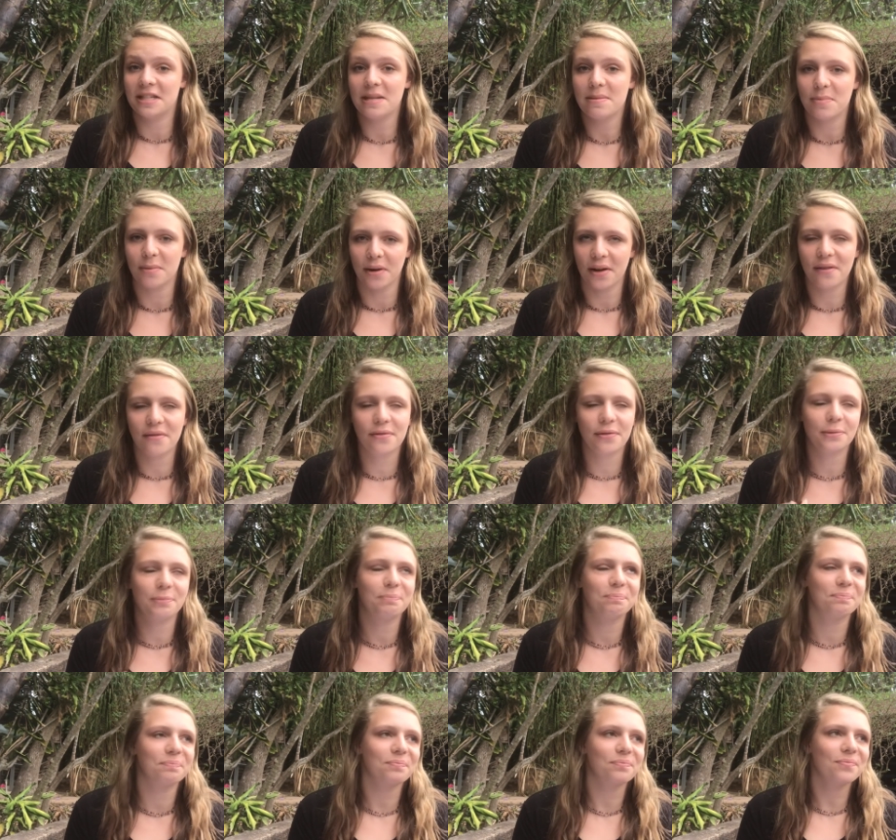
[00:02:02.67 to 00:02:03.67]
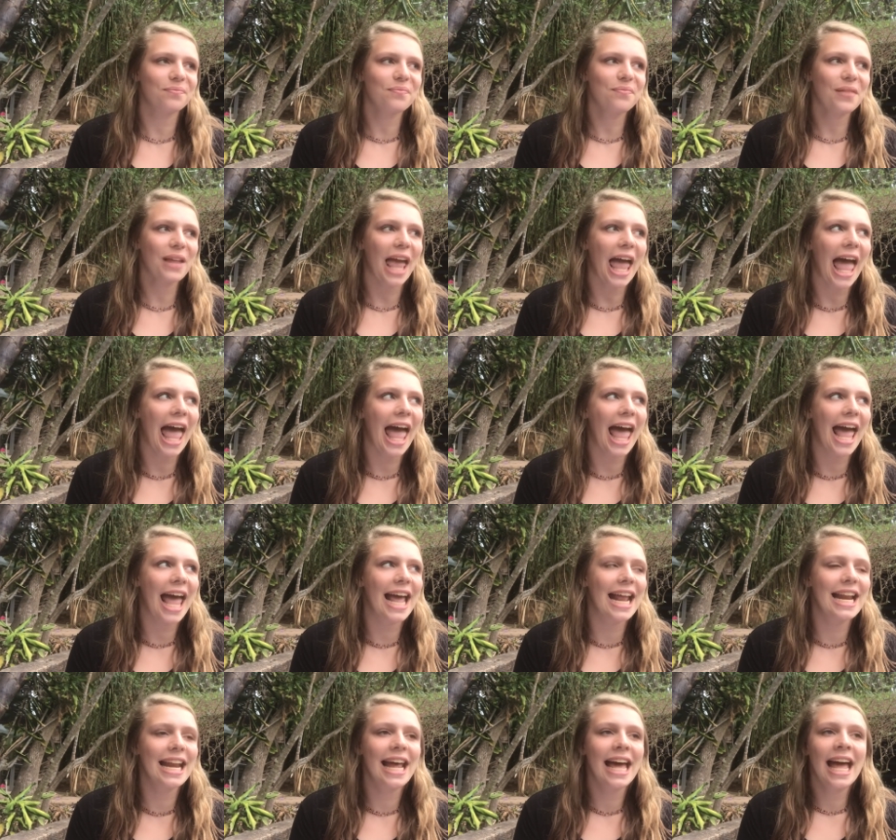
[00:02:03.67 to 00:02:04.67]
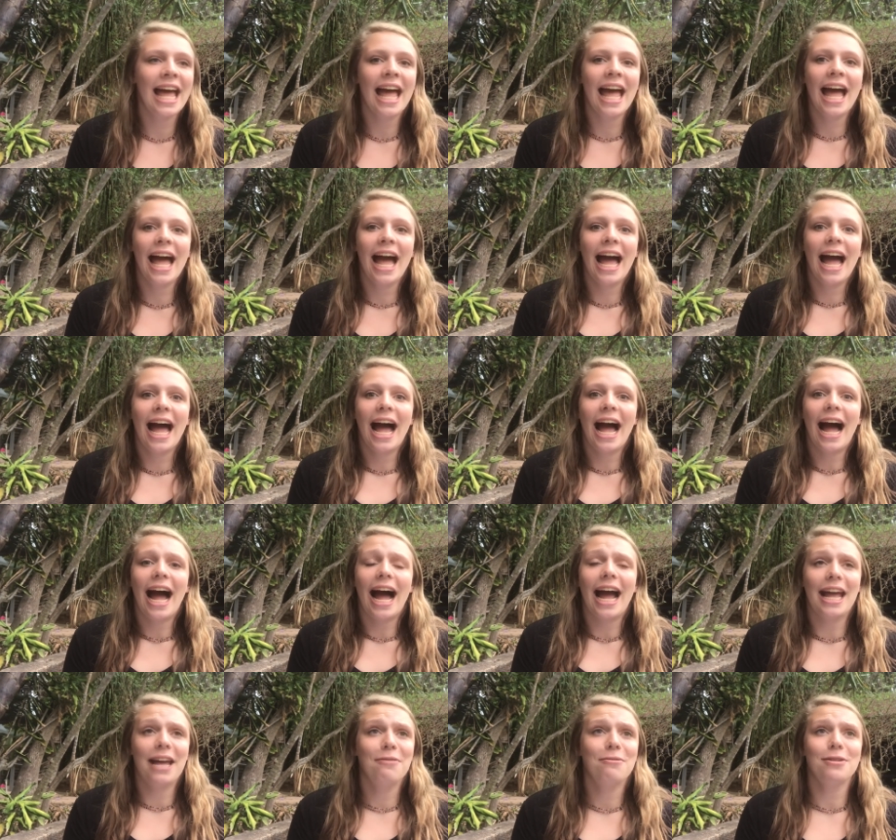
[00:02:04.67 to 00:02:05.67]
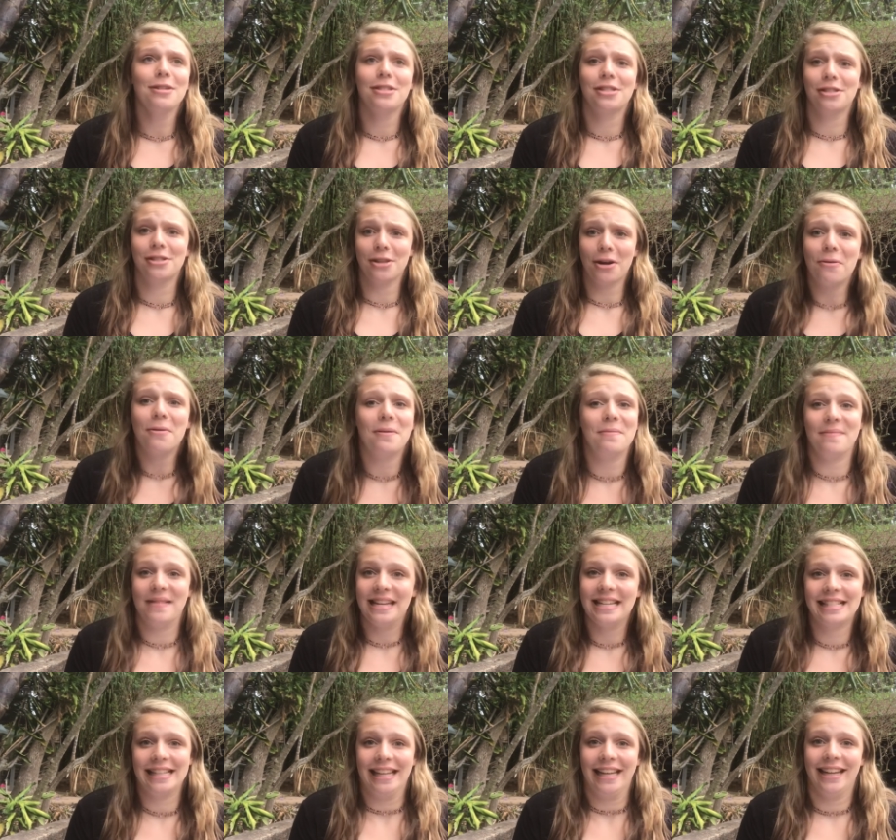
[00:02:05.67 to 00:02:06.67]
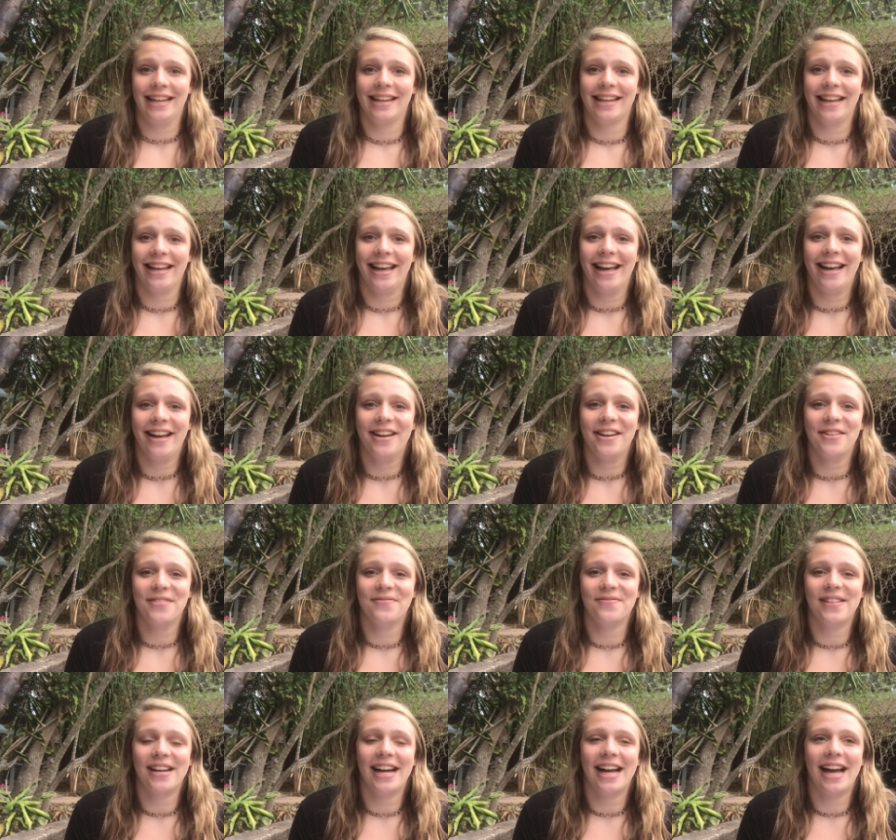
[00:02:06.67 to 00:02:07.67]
debrief, and it was so amazing. Um,